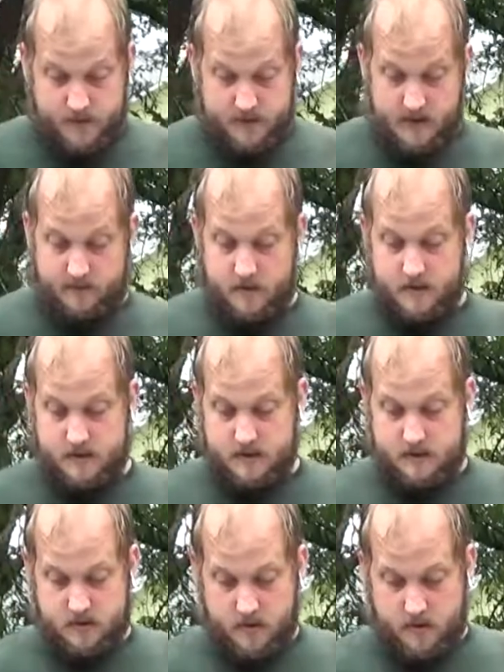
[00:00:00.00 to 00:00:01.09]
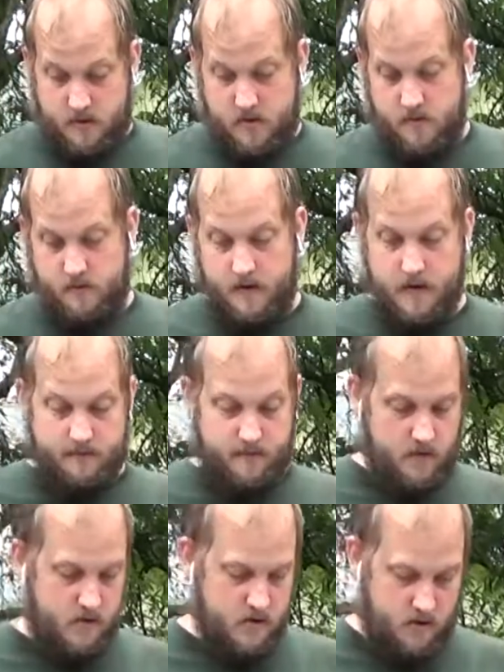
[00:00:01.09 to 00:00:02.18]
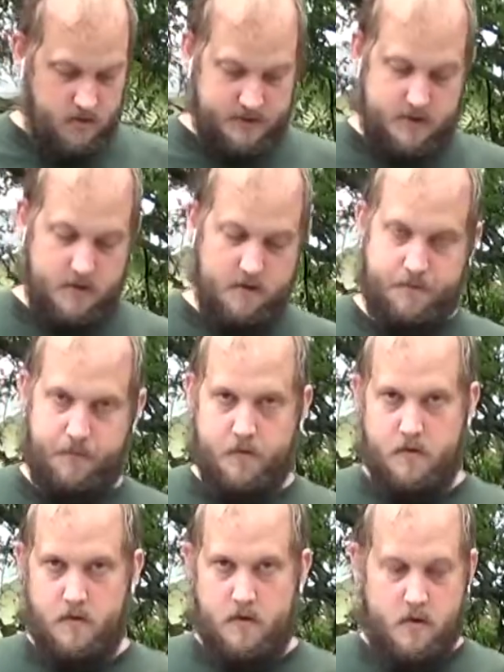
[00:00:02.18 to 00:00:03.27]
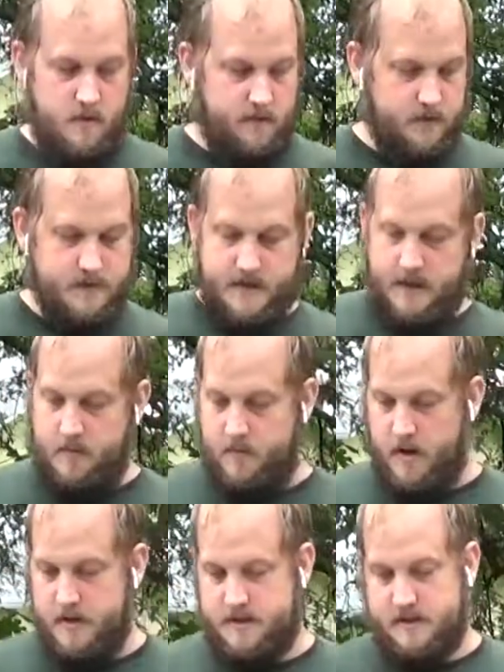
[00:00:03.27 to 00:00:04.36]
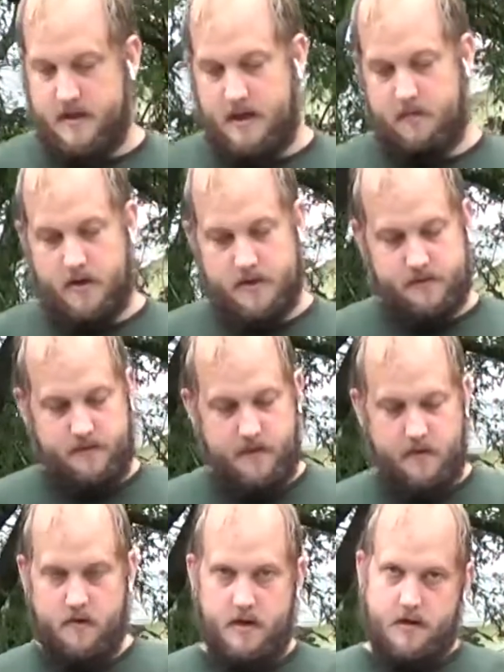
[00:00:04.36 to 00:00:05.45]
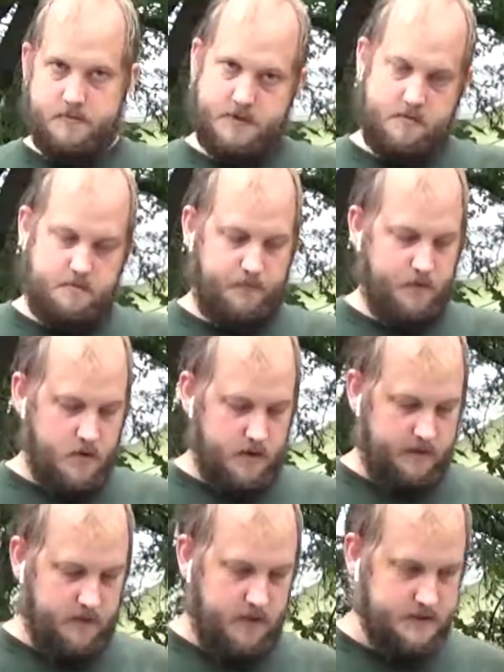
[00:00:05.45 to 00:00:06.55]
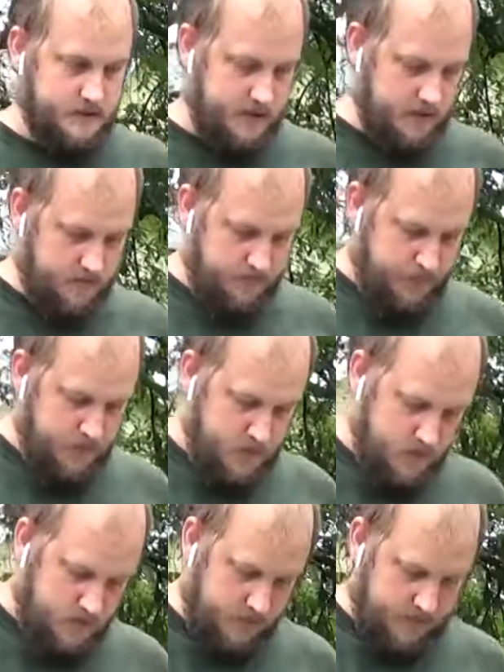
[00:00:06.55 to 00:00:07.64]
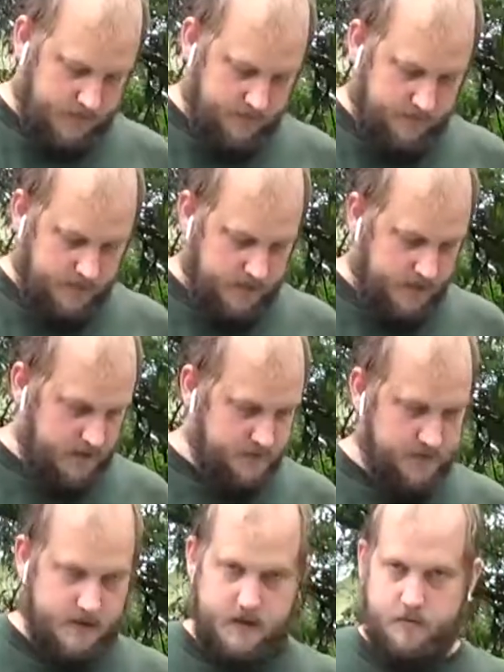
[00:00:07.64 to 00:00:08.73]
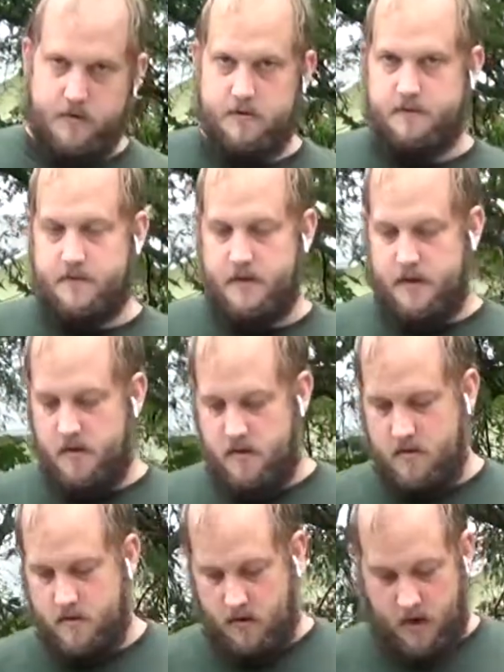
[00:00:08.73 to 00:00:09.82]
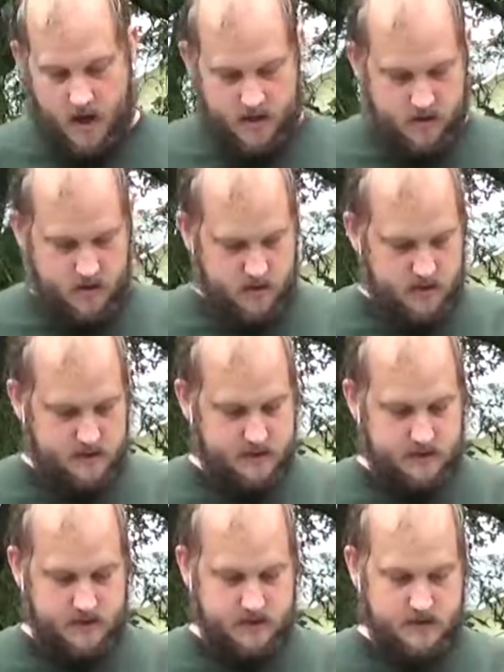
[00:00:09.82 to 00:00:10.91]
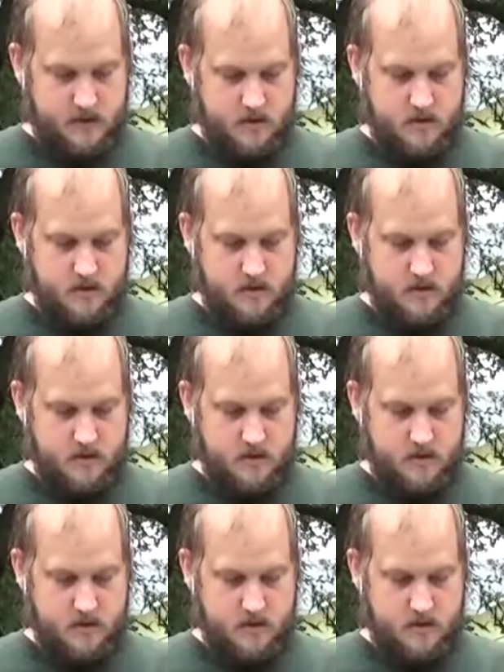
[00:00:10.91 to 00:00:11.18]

let's dive in. Let's get started. We have our hooks here for these hanging pots. These hanging pots we found on Amazon. I'll give you guys a link. Another thing we found on Amazon that we use a lot is these